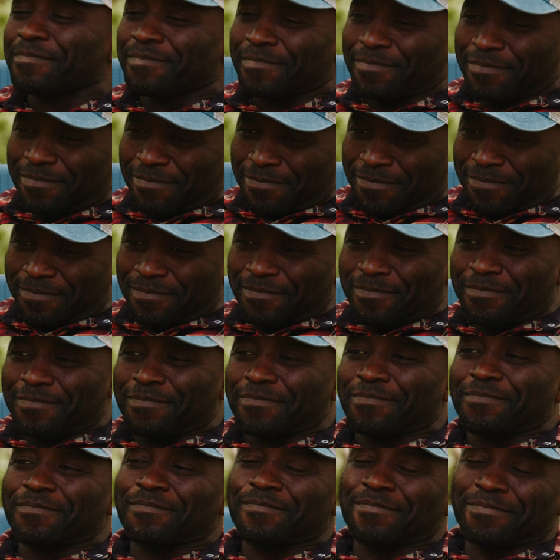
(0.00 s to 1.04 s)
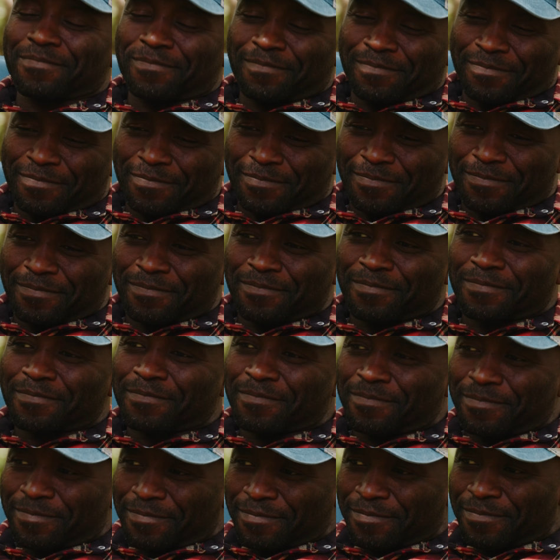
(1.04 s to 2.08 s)
your values mm-hmm. along the
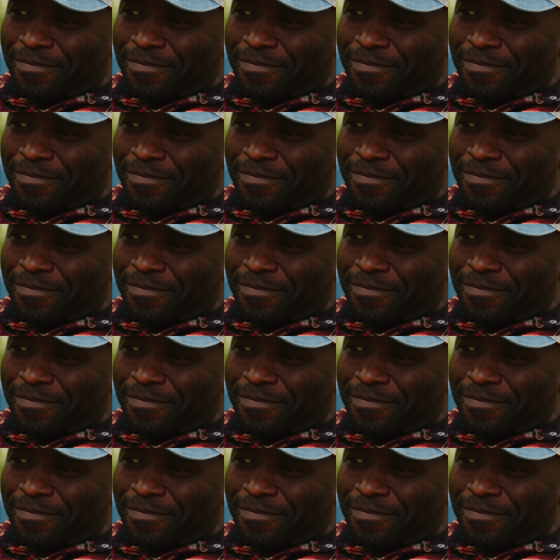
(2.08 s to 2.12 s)
way.